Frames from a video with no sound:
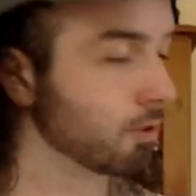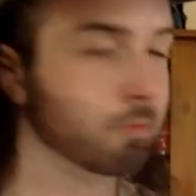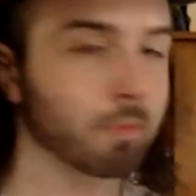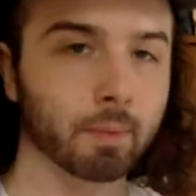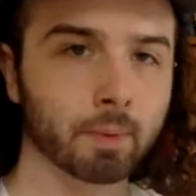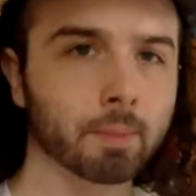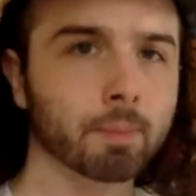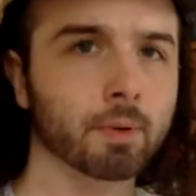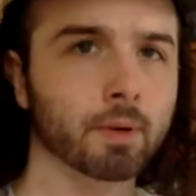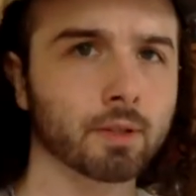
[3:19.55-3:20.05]

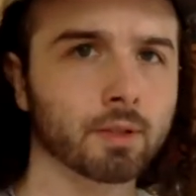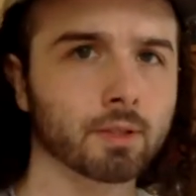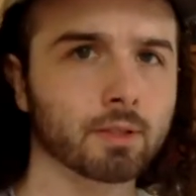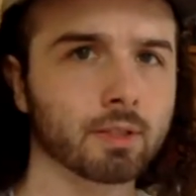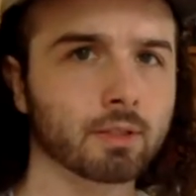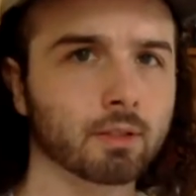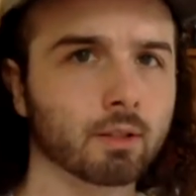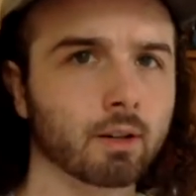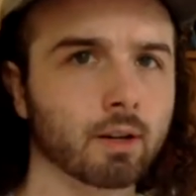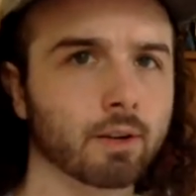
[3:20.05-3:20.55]
Remember,
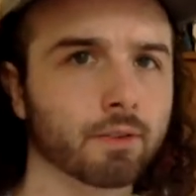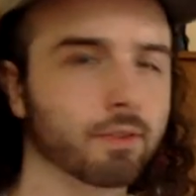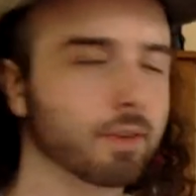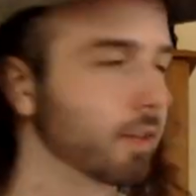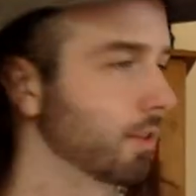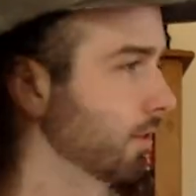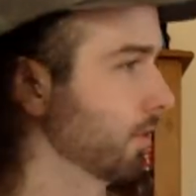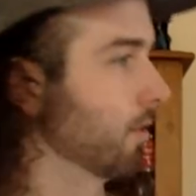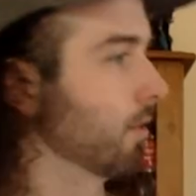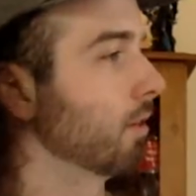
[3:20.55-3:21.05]
parentheses are our
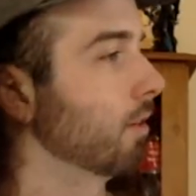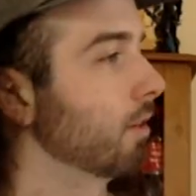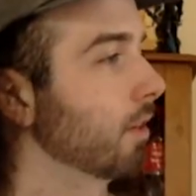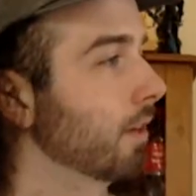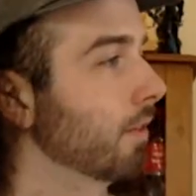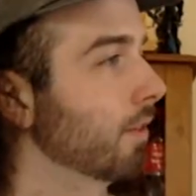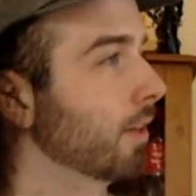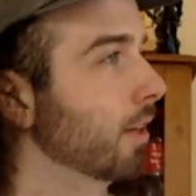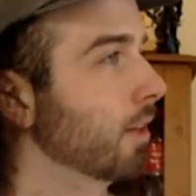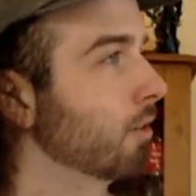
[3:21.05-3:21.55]
friends. You
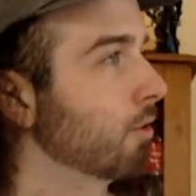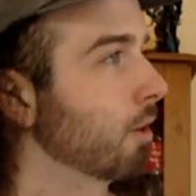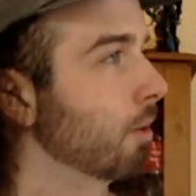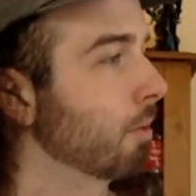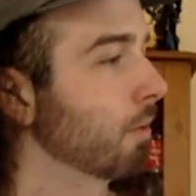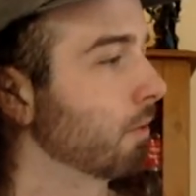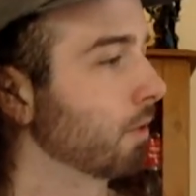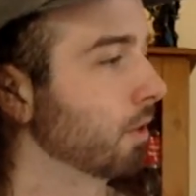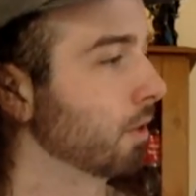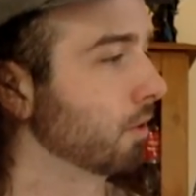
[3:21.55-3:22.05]
never get in trouble
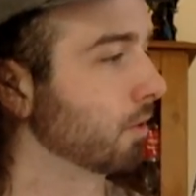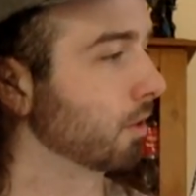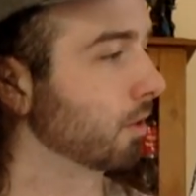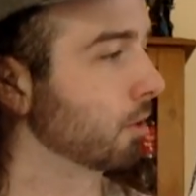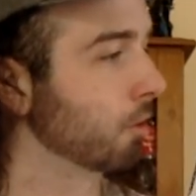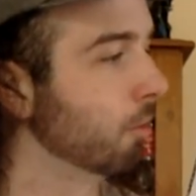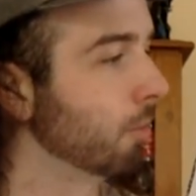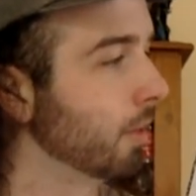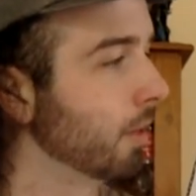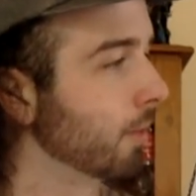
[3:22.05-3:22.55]
for using
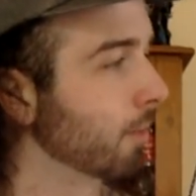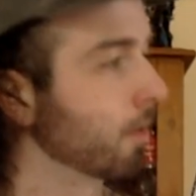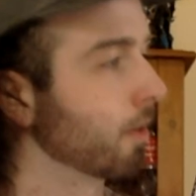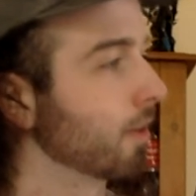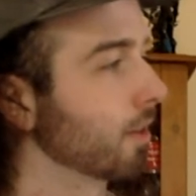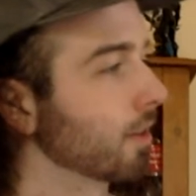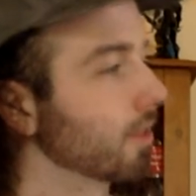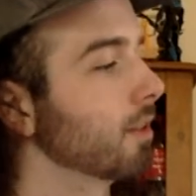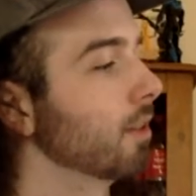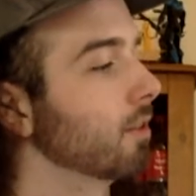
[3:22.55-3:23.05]
too many
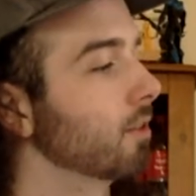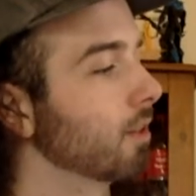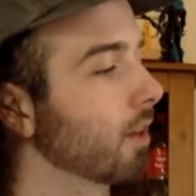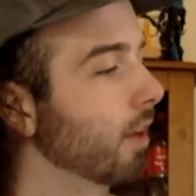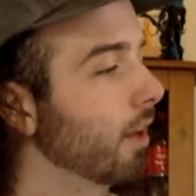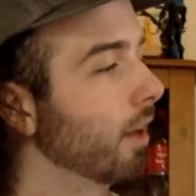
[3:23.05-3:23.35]
parentheses.